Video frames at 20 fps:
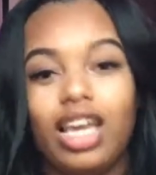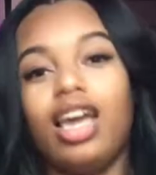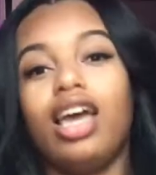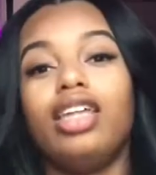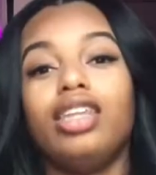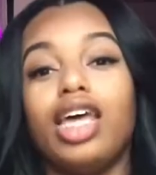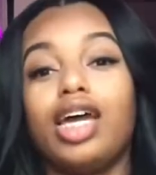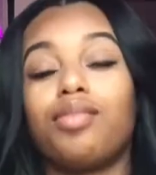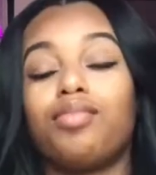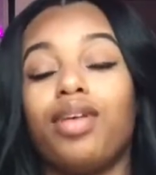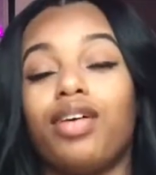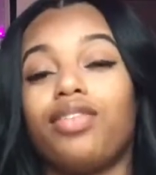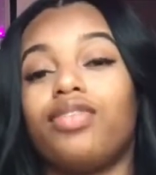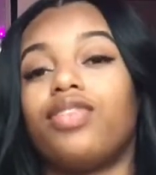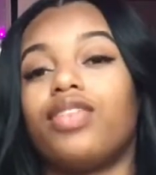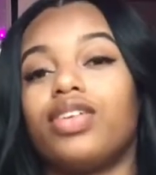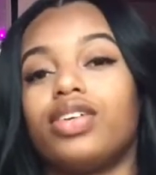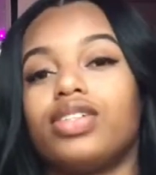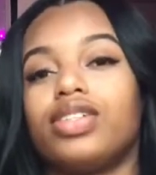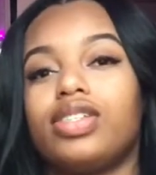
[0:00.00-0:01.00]
And like my
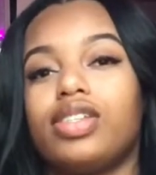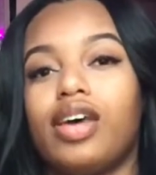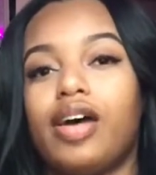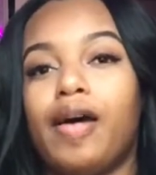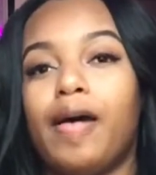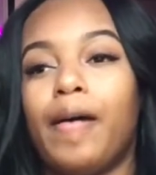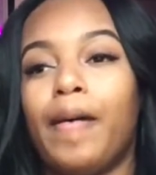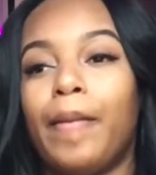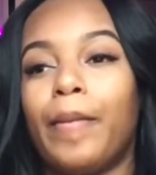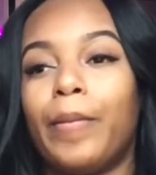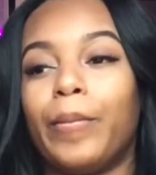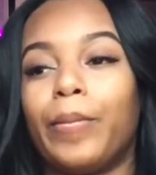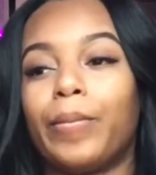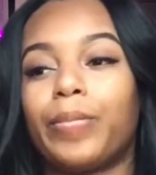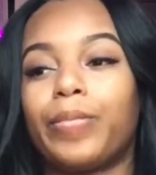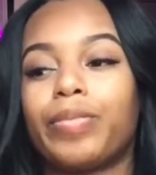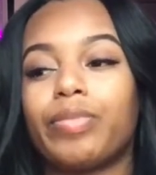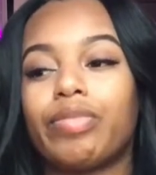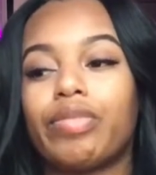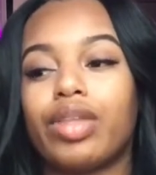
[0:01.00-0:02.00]
first
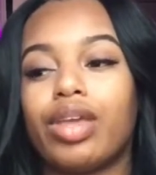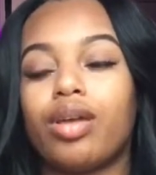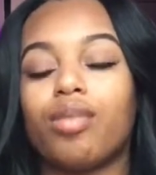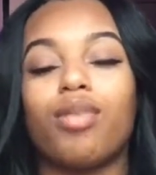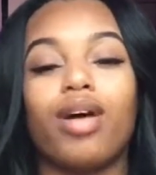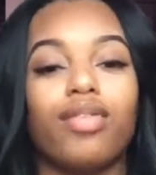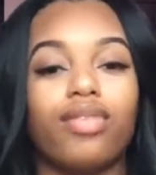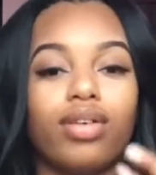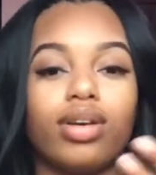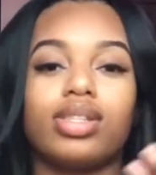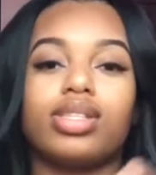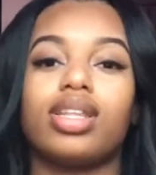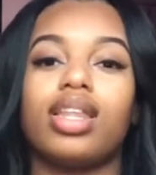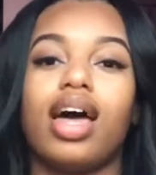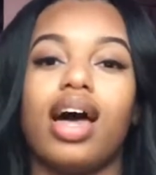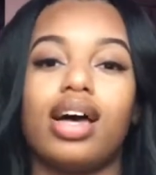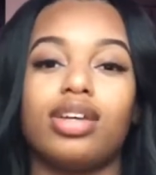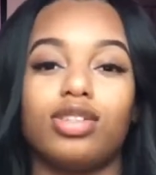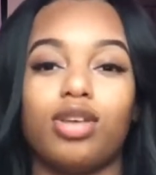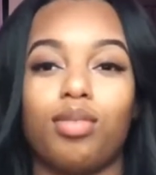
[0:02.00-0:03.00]

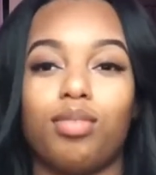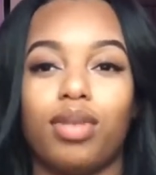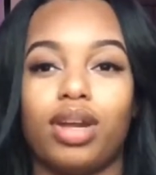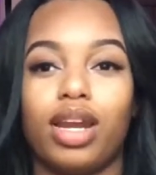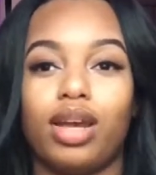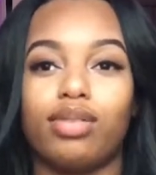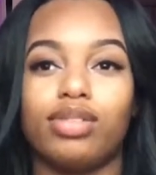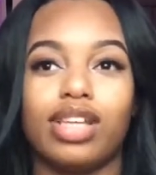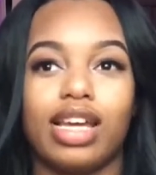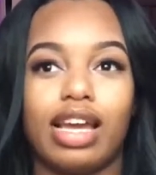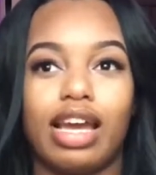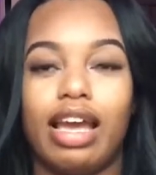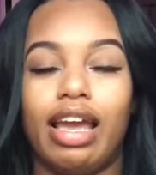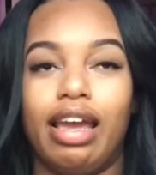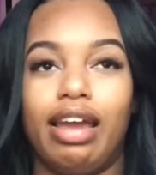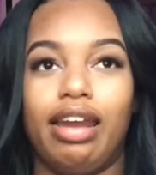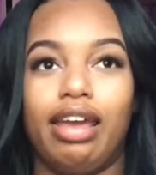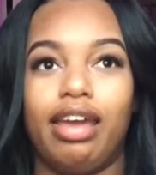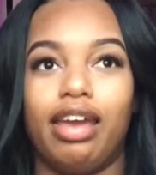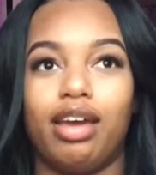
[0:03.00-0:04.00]
class on Monday was like at
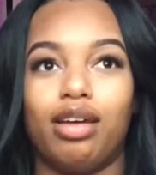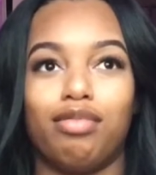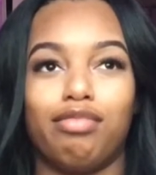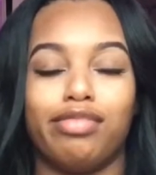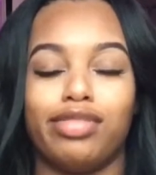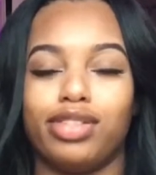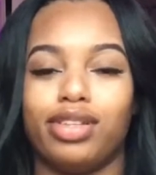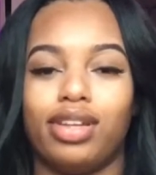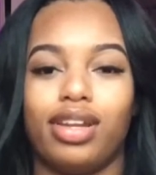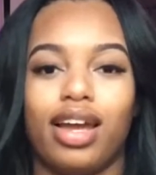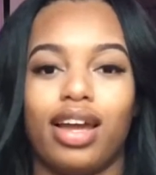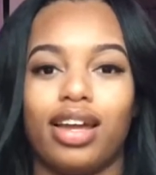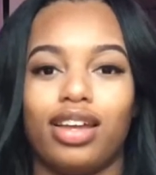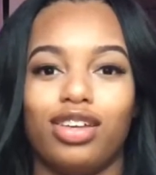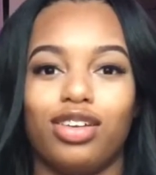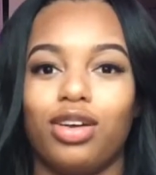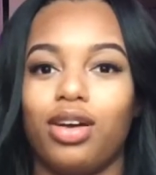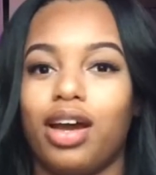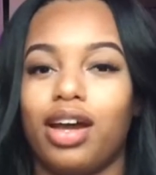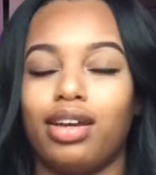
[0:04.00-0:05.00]
8 a.m. So like,
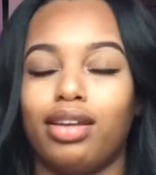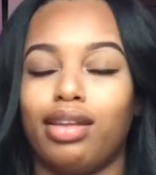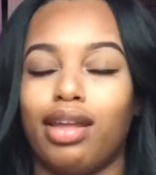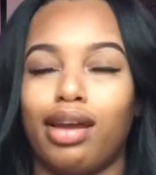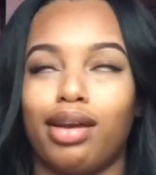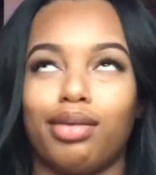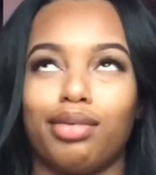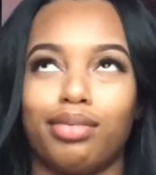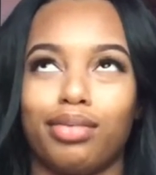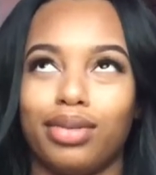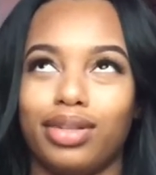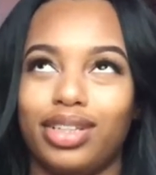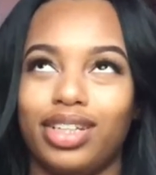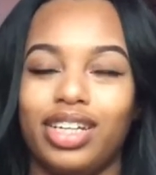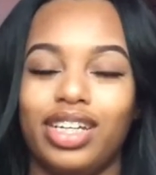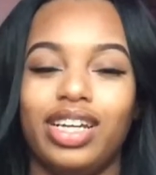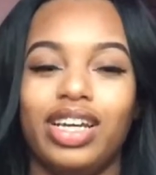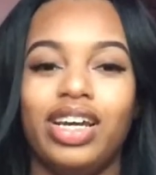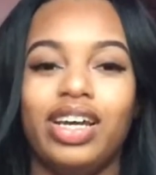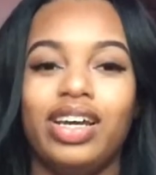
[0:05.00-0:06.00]
you know, I had to like really,
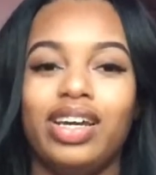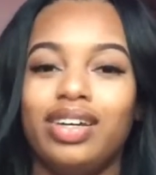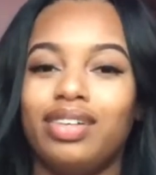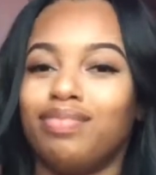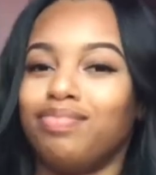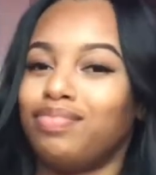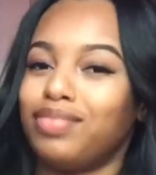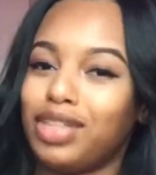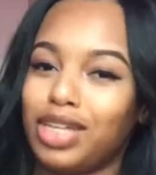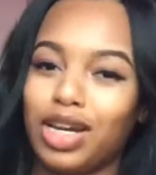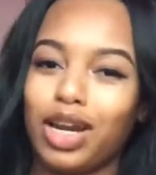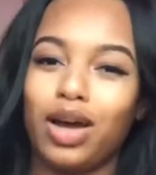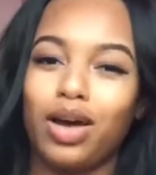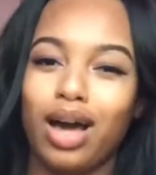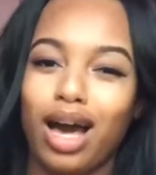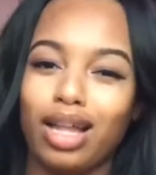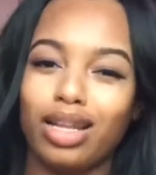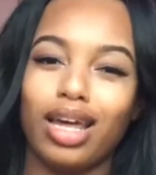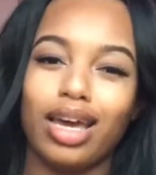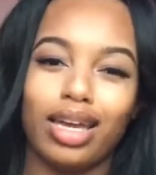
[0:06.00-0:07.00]
you know
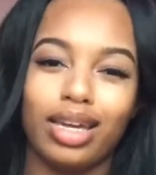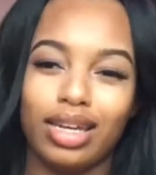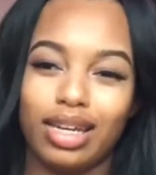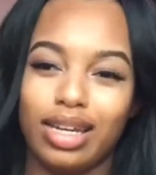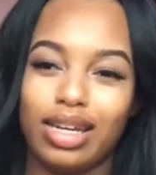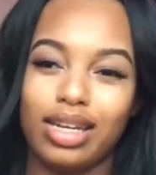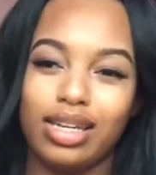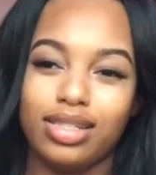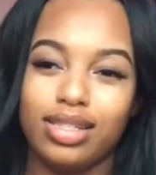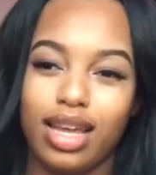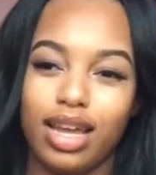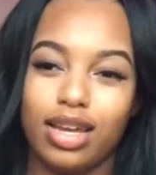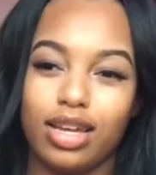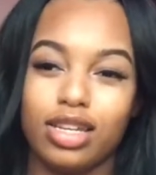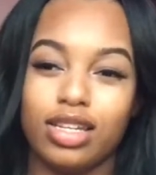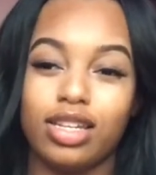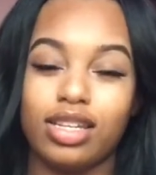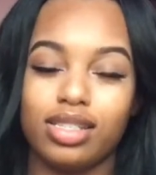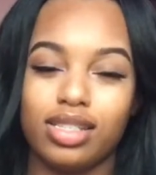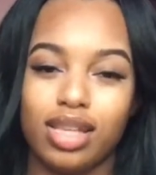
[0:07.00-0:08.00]
how like it is like
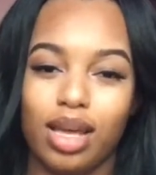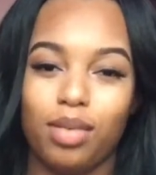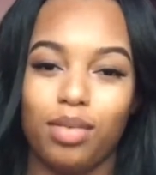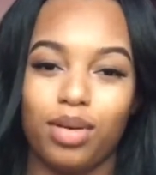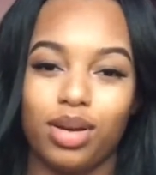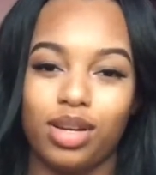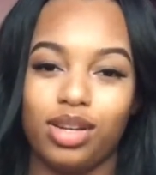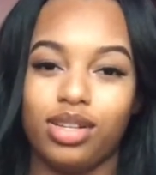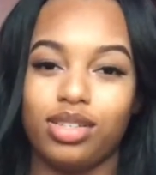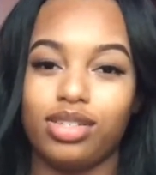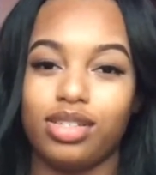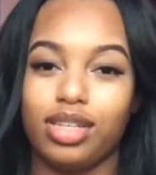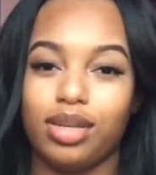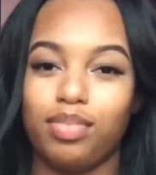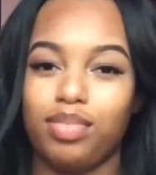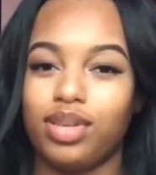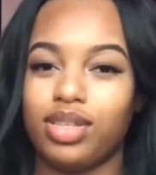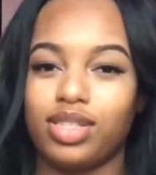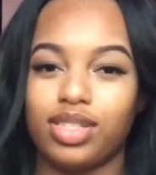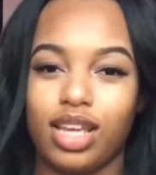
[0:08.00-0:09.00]
in the summer, your
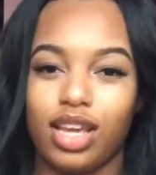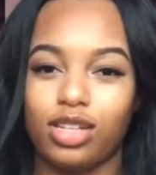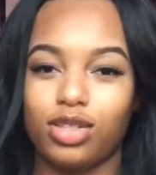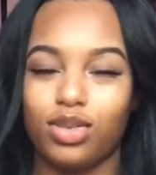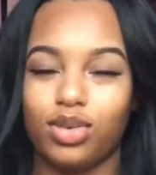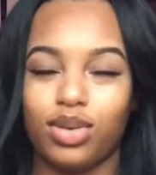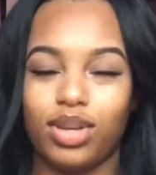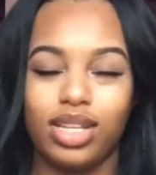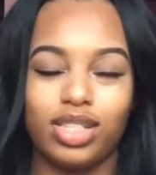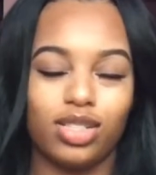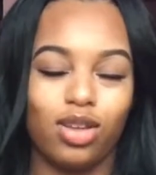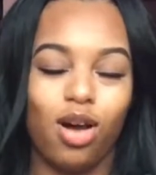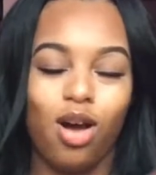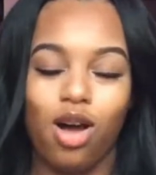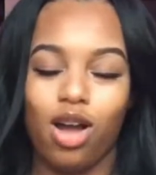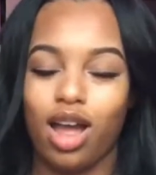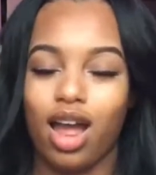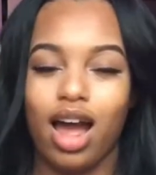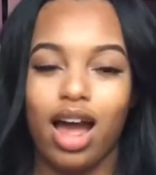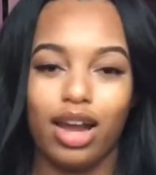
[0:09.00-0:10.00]
sleeping schedule gets
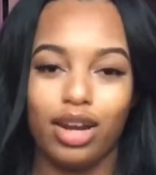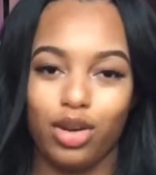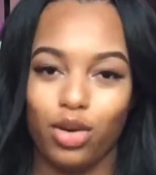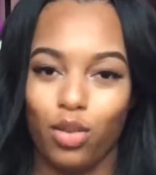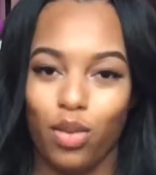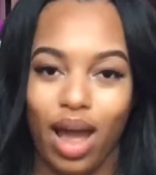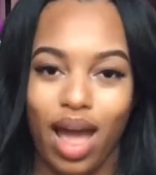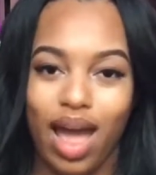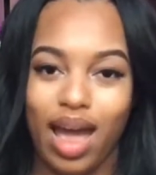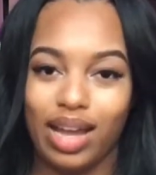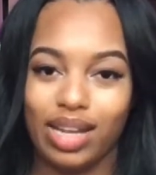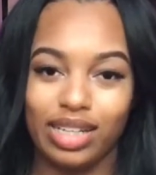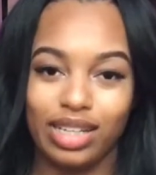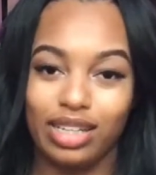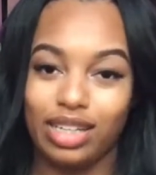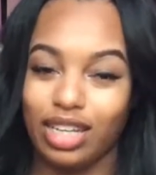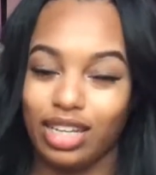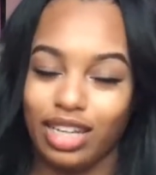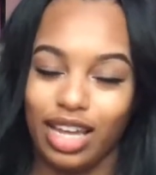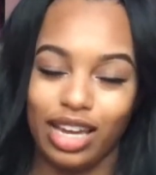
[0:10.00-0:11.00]
all kind of whack,
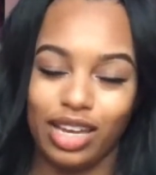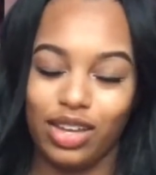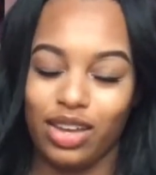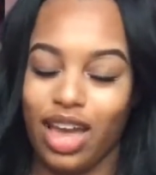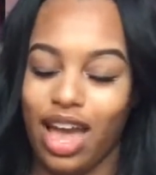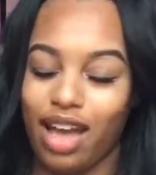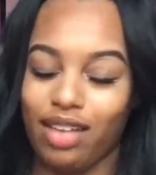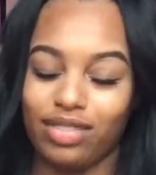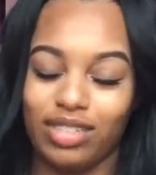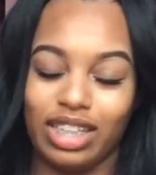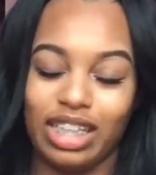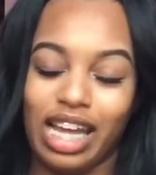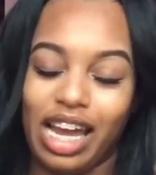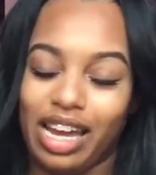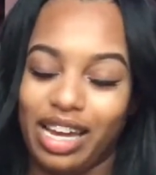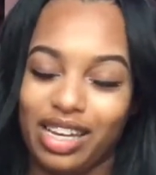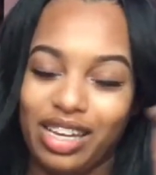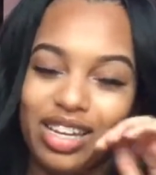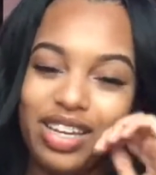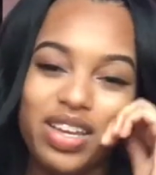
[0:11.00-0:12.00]
and then like you have to
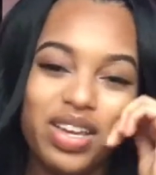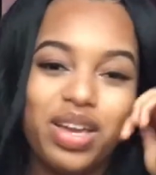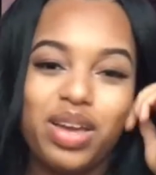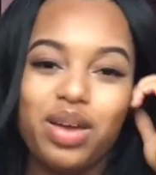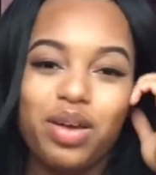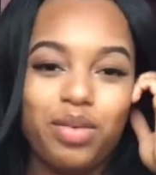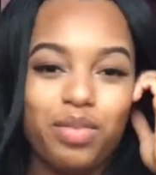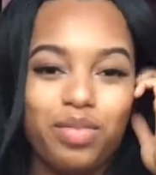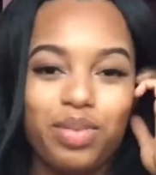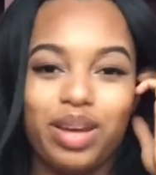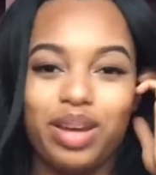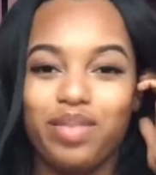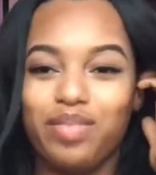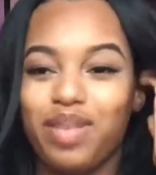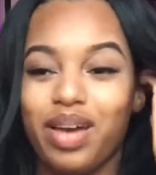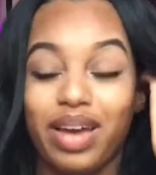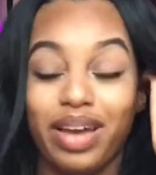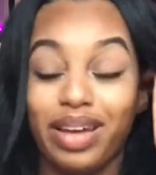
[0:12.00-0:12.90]
like put it.